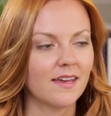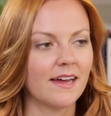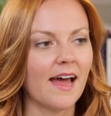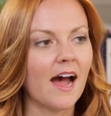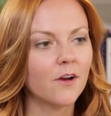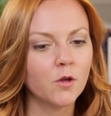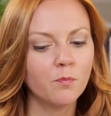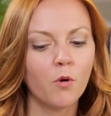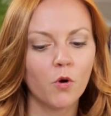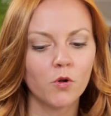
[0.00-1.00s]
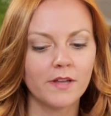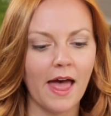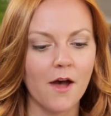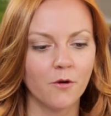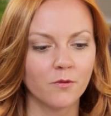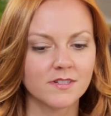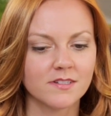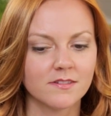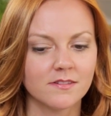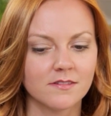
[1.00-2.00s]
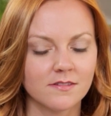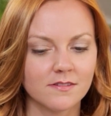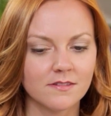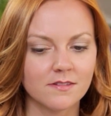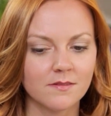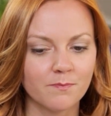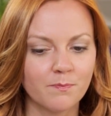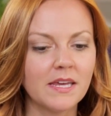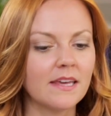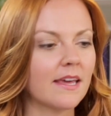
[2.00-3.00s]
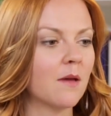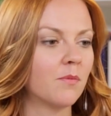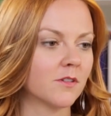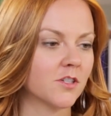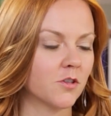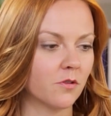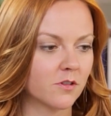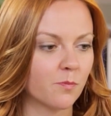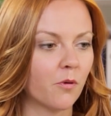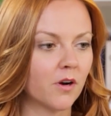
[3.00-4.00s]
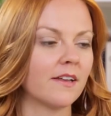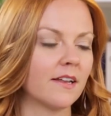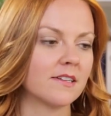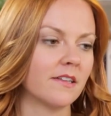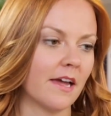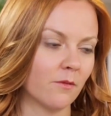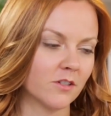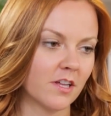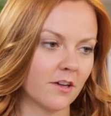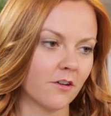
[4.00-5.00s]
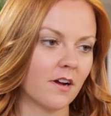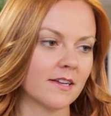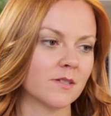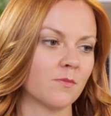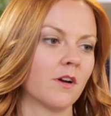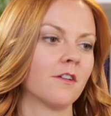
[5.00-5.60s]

Yeah, and how do you pull out being able to put it into language that your customer